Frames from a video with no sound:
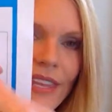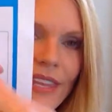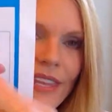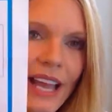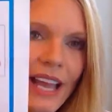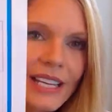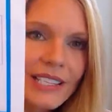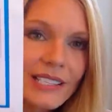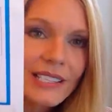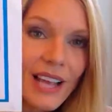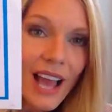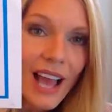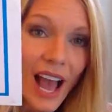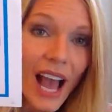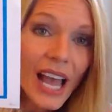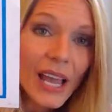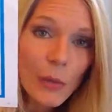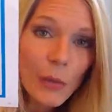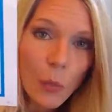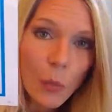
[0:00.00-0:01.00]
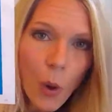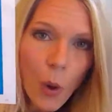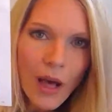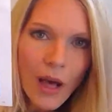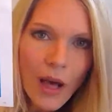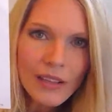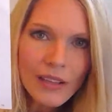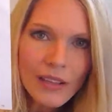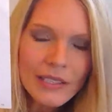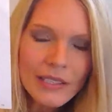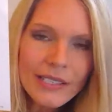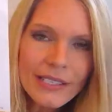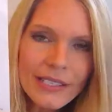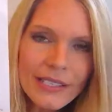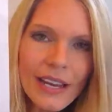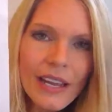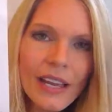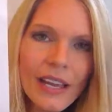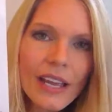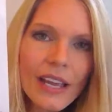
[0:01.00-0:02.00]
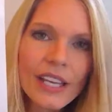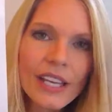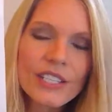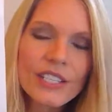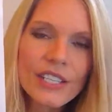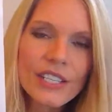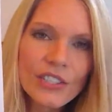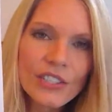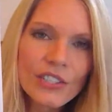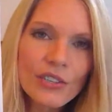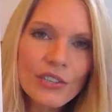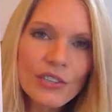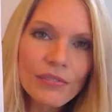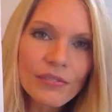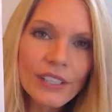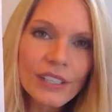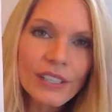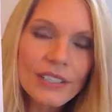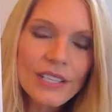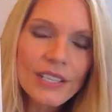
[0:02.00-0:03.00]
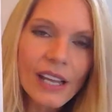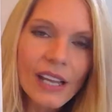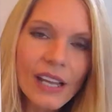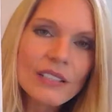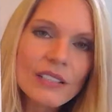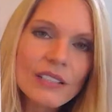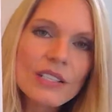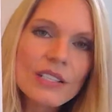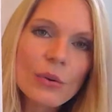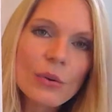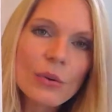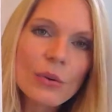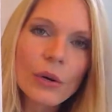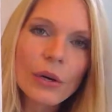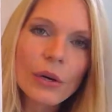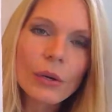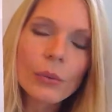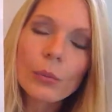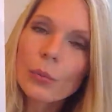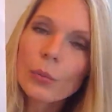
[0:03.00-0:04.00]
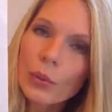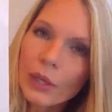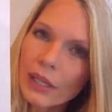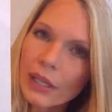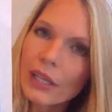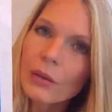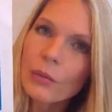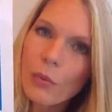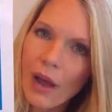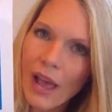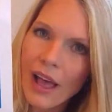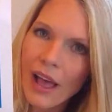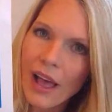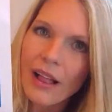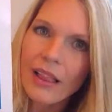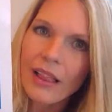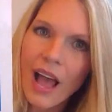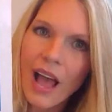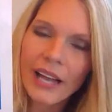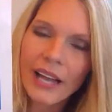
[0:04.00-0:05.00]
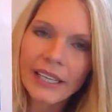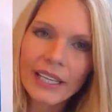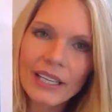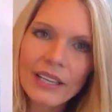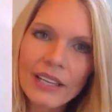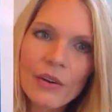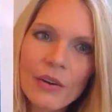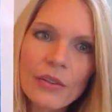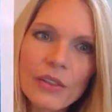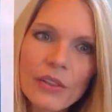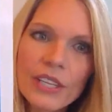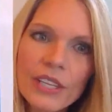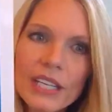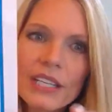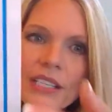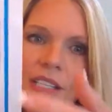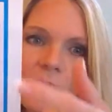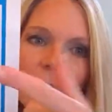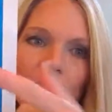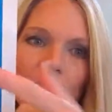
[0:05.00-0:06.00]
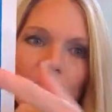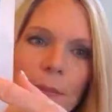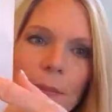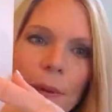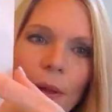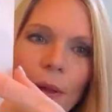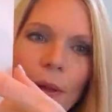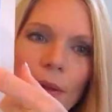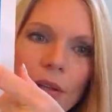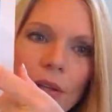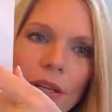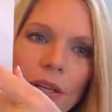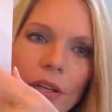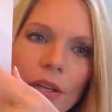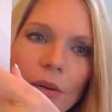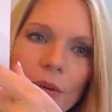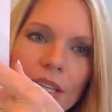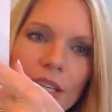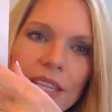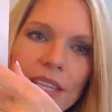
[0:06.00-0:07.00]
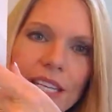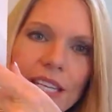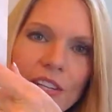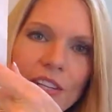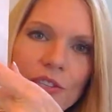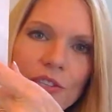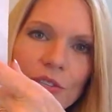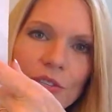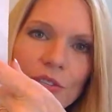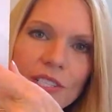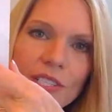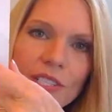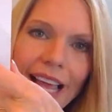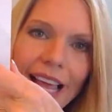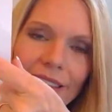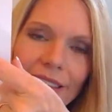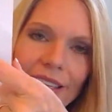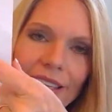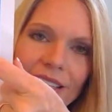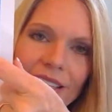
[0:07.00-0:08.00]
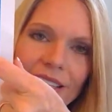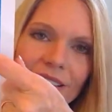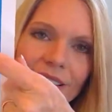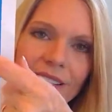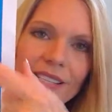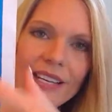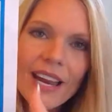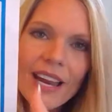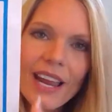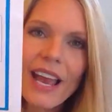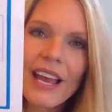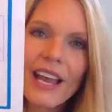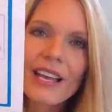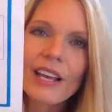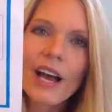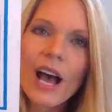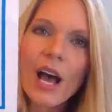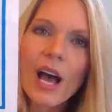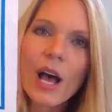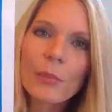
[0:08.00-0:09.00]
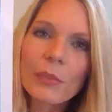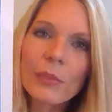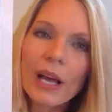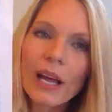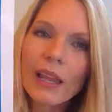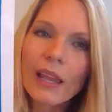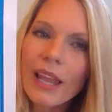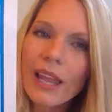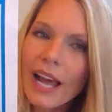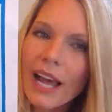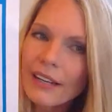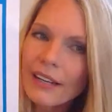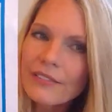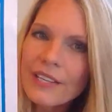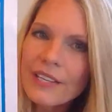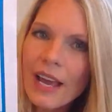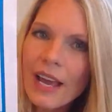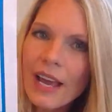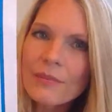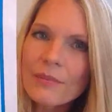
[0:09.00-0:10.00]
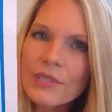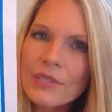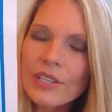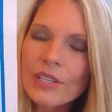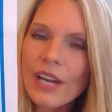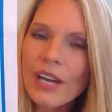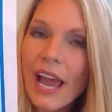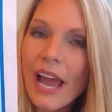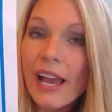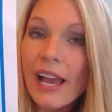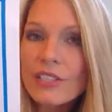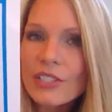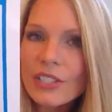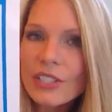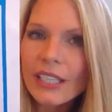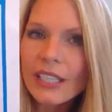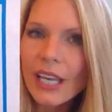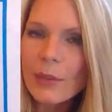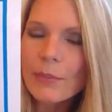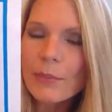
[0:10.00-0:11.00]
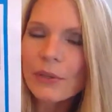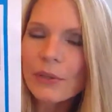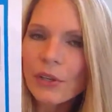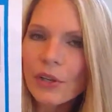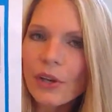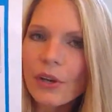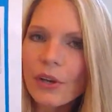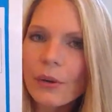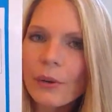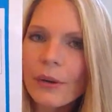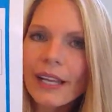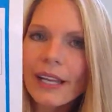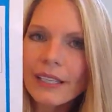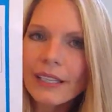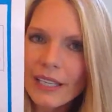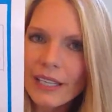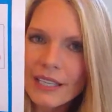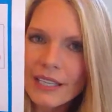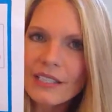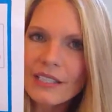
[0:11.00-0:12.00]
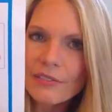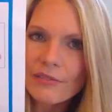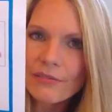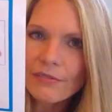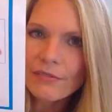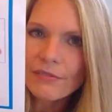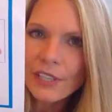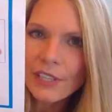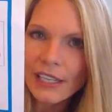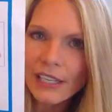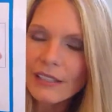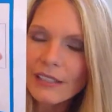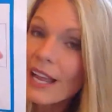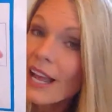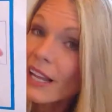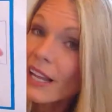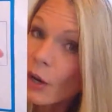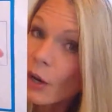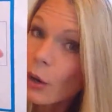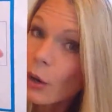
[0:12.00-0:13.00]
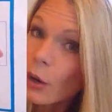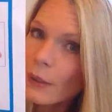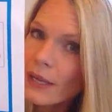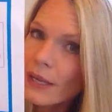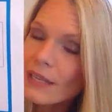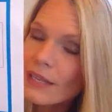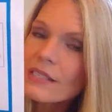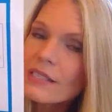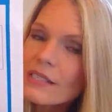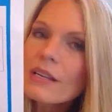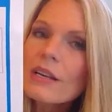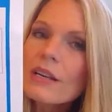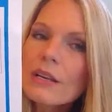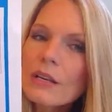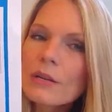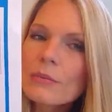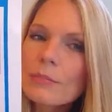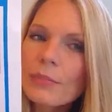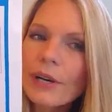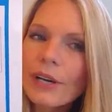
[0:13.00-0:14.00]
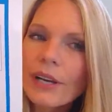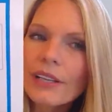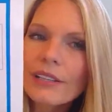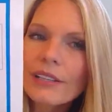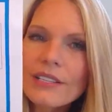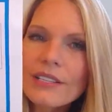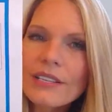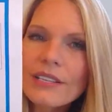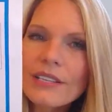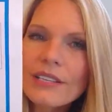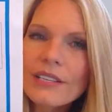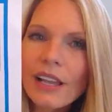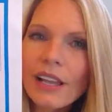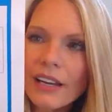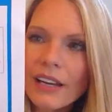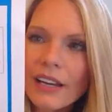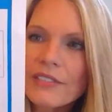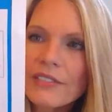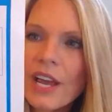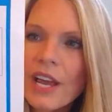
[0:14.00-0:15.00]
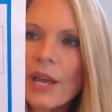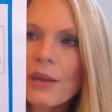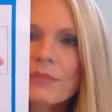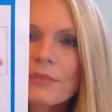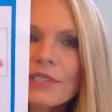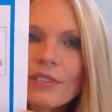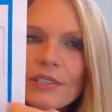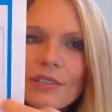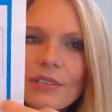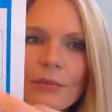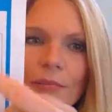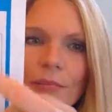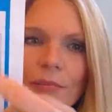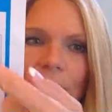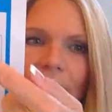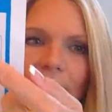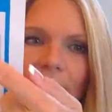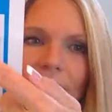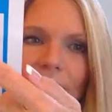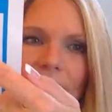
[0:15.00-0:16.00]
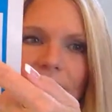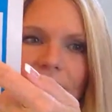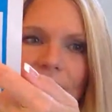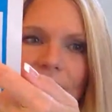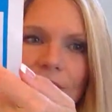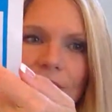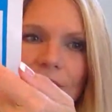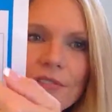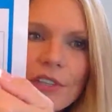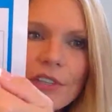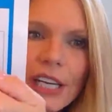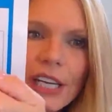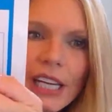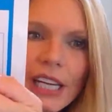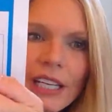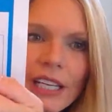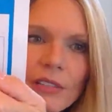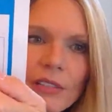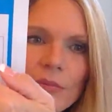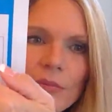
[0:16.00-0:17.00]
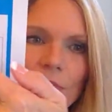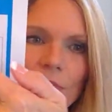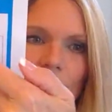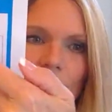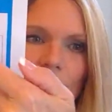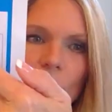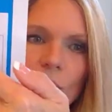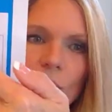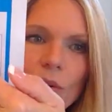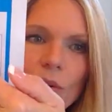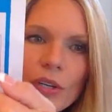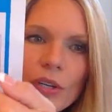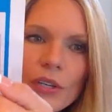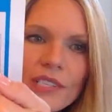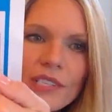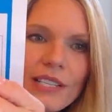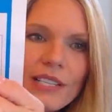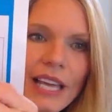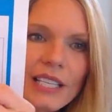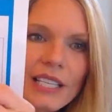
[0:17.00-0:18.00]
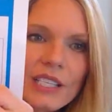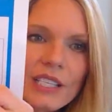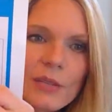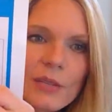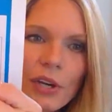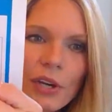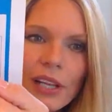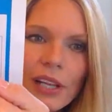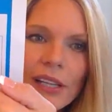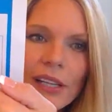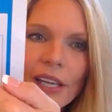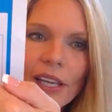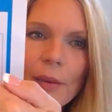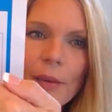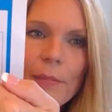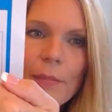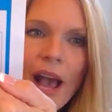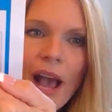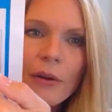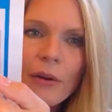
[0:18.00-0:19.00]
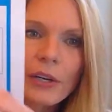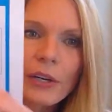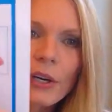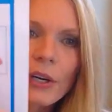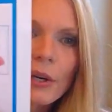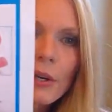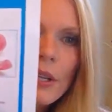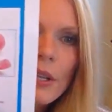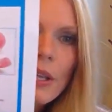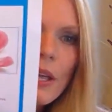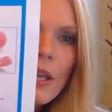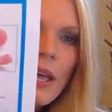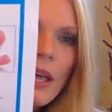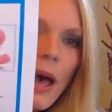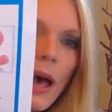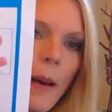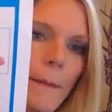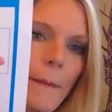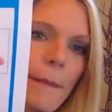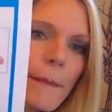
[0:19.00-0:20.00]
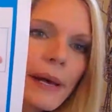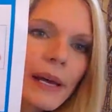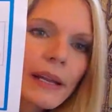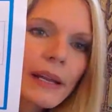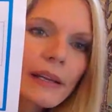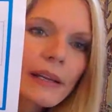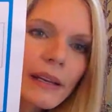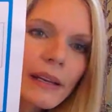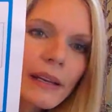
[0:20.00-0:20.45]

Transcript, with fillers: with nice high walls, DenSureFit tends to work really well on. And these people with dentures like this, a lot of times are actually able to go adhesive free. Not always, but a lot of times. adhesive-free or slight sprinkling of powder. But